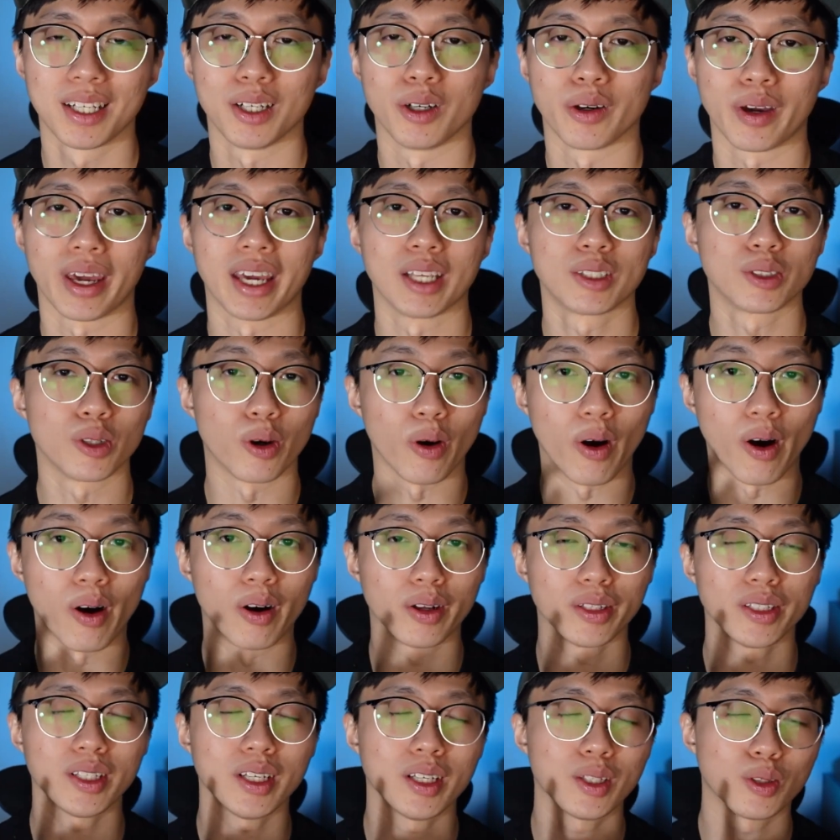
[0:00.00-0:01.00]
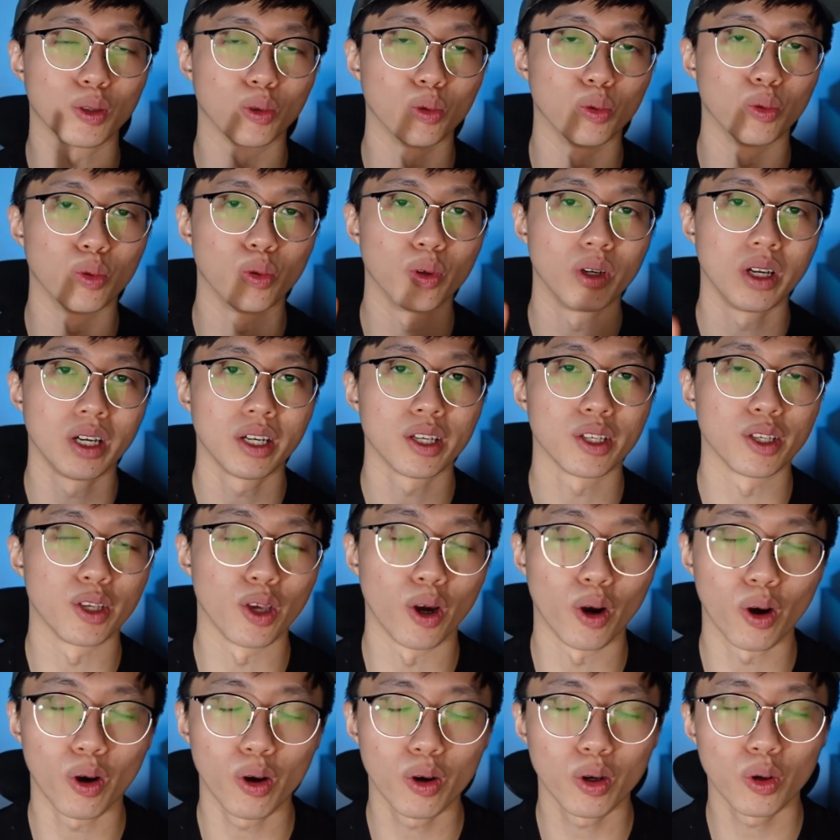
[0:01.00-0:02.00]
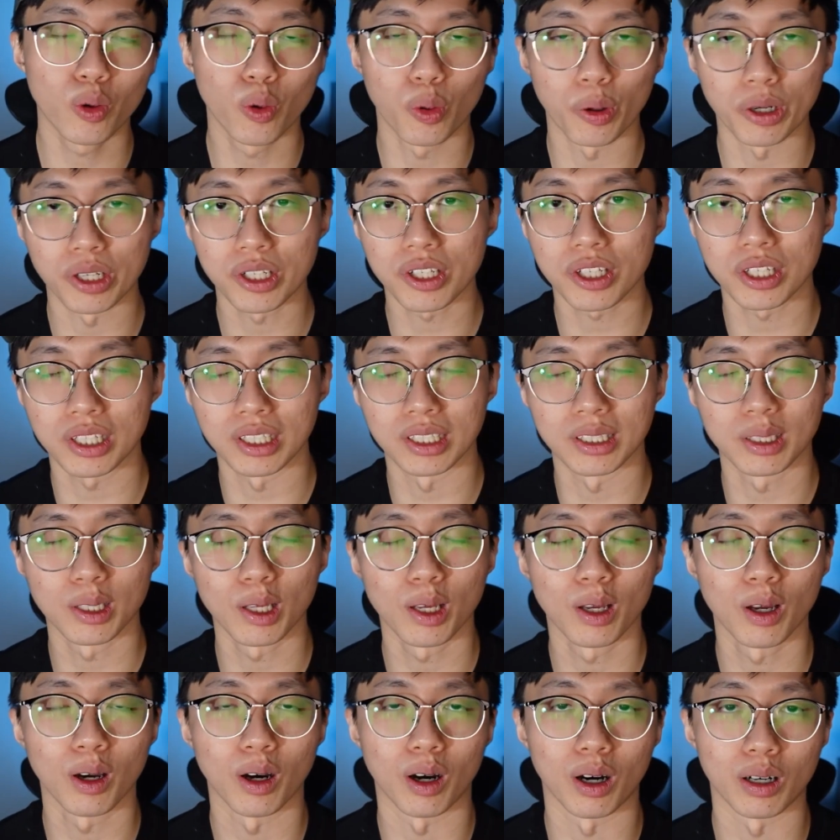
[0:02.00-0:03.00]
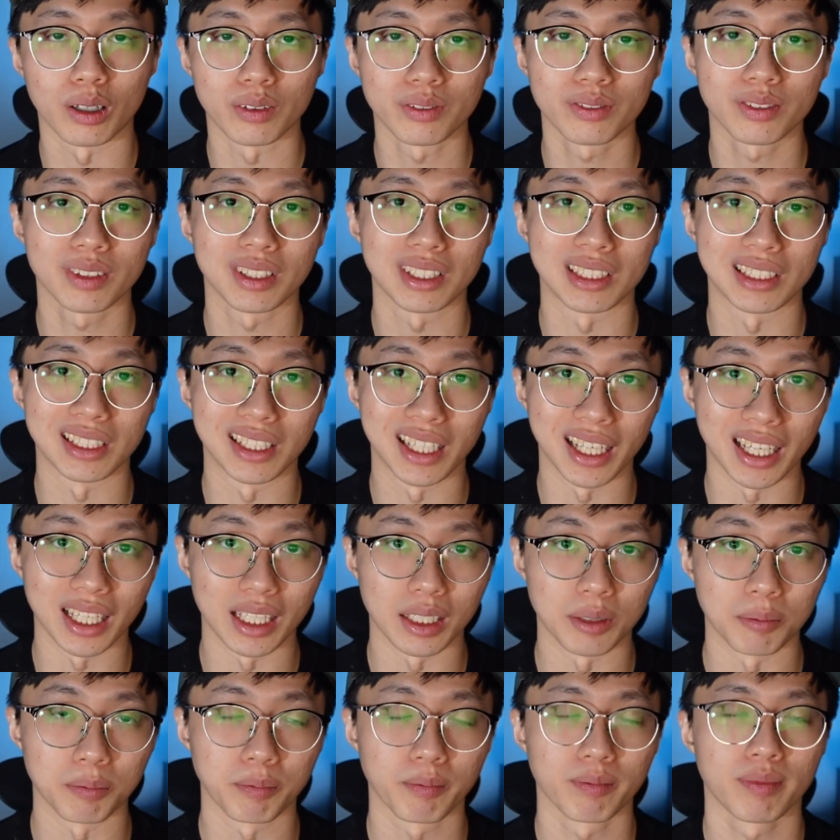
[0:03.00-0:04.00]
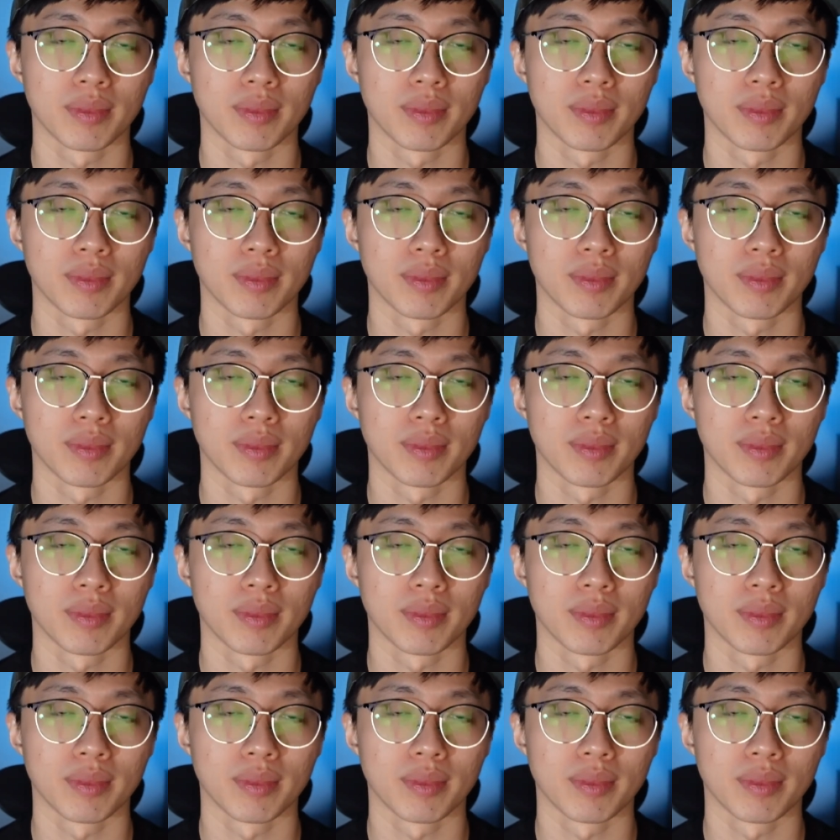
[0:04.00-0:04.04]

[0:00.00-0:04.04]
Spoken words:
Okay, so on to your question of the day.